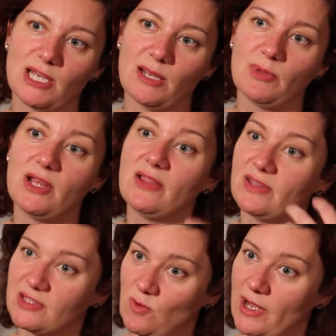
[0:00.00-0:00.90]
type
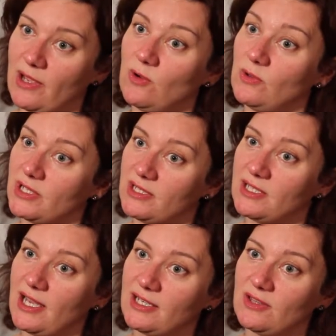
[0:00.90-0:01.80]
that's quite old and
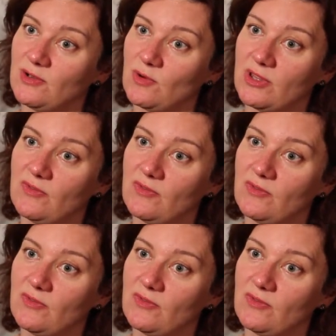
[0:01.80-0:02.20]
tied to the north